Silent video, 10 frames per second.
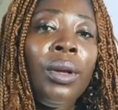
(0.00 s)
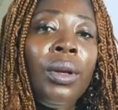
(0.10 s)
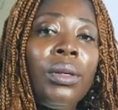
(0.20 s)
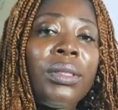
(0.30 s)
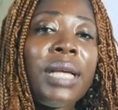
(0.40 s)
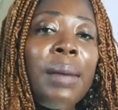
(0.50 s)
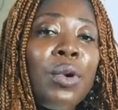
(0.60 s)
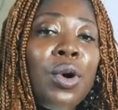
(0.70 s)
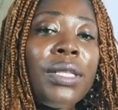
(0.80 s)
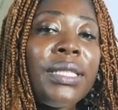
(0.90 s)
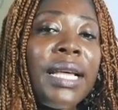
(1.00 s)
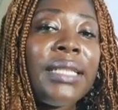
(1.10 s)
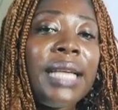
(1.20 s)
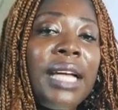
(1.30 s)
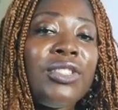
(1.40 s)
some
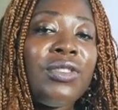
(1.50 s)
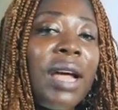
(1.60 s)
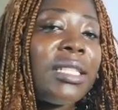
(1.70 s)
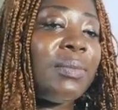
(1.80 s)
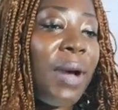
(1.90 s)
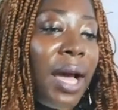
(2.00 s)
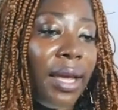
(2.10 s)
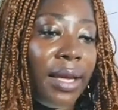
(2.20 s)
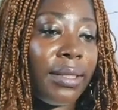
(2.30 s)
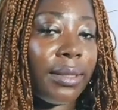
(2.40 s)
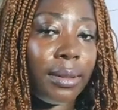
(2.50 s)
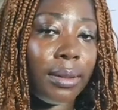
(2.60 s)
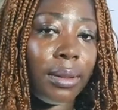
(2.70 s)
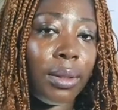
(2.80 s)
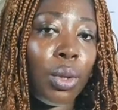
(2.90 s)
content attracts buyers
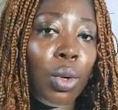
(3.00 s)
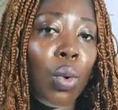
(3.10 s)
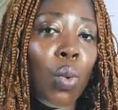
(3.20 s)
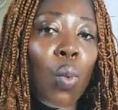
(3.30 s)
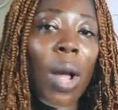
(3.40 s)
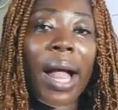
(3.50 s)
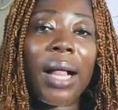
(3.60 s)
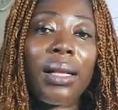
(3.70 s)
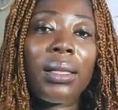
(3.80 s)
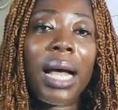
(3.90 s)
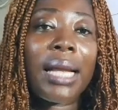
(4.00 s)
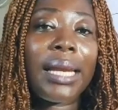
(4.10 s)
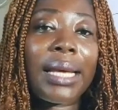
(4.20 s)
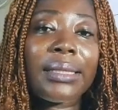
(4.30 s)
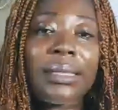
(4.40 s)
while
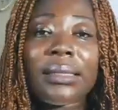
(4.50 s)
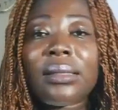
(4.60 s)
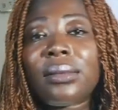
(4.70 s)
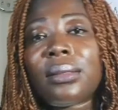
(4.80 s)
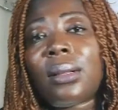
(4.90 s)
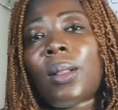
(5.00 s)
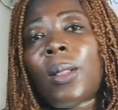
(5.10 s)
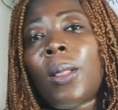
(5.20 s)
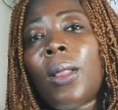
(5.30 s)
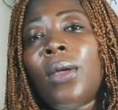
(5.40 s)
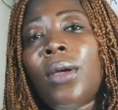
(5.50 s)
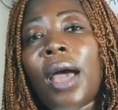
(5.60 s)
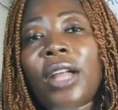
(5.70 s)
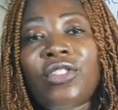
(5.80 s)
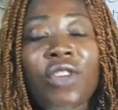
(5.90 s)
others
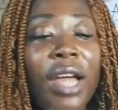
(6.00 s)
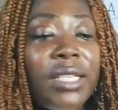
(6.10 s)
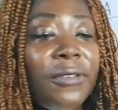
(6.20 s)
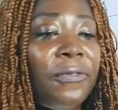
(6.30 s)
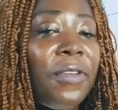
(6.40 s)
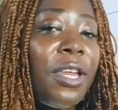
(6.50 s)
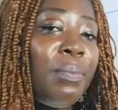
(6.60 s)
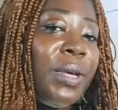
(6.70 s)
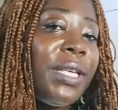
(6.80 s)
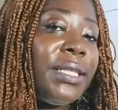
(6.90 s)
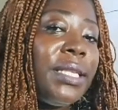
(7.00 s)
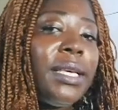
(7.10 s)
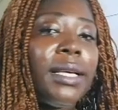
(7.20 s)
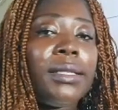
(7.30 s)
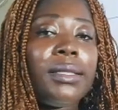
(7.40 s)
attract freebie
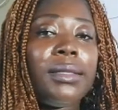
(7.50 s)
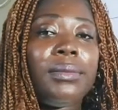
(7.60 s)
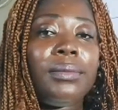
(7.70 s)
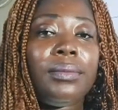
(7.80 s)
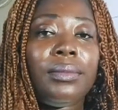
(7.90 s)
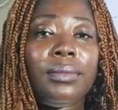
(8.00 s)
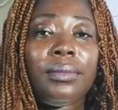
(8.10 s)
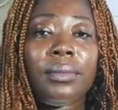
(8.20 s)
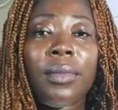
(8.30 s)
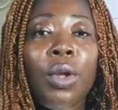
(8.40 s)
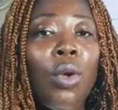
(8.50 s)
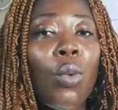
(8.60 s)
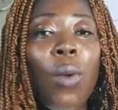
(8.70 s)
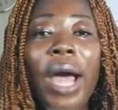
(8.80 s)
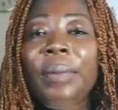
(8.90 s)
seekers.
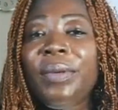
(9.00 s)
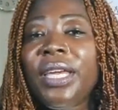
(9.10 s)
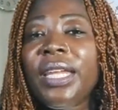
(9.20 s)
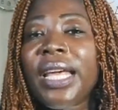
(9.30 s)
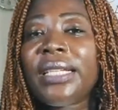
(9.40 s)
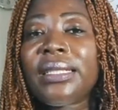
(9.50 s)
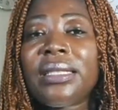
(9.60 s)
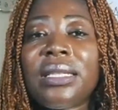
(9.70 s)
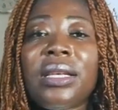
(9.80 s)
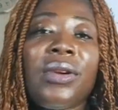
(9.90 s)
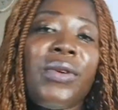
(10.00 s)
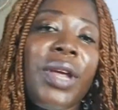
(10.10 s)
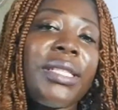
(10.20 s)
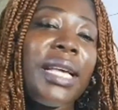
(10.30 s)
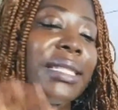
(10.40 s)
Why beginners
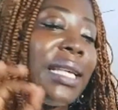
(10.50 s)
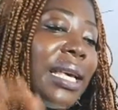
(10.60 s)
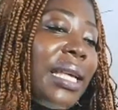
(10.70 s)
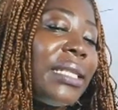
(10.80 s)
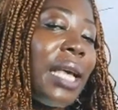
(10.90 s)
creators hit a